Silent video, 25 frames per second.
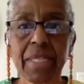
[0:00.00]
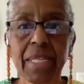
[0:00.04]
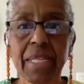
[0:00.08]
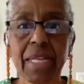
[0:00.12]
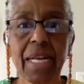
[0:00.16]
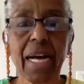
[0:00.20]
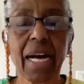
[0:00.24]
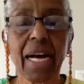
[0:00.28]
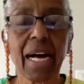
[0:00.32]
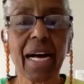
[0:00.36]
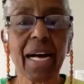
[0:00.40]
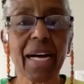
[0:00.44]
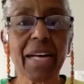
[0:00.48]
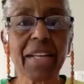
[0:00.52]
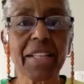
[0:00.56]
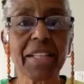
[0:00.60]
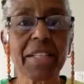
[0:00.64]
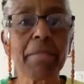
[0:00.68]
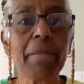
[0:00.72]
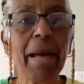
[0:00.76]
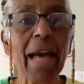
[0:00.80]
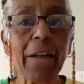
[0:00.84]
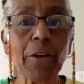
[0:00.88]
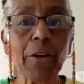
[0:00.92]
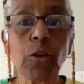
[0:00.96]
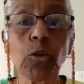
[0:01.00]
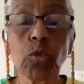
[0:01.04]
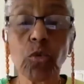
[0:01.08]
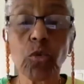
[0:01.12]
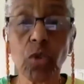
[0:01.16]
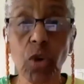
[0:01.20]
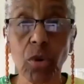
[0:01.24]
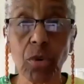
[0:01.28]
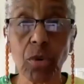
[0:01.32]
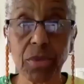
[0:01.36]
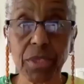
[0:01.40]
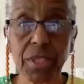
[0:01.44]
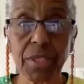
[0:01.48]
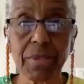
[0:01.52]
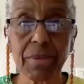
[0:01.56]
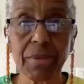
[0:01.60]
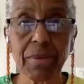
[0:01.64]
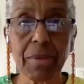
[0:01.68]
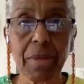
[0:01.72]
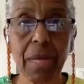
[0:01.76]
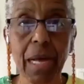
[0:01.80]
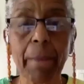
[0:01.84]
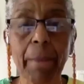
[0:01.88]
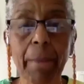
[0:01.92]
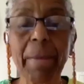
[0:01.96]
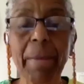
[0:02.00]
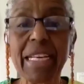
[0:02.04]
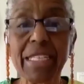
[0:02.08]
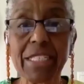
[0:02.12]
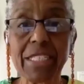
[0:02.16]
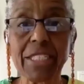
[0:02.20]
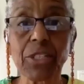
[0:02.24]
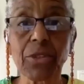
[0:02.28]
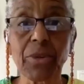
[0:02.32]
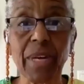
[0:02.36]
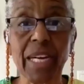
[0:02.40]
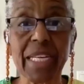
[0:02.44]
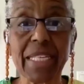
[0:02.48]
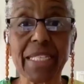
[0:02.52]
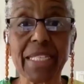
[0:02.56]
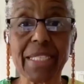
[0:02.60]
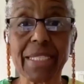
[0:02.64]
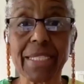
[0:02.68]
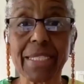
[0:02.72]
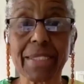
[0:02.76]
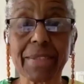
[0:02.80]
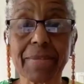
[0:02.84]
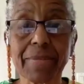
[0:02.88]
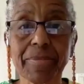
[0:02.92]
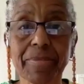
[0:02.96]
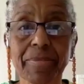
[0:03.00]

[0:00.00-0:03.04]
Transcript: the man who wrote Amazing Grace.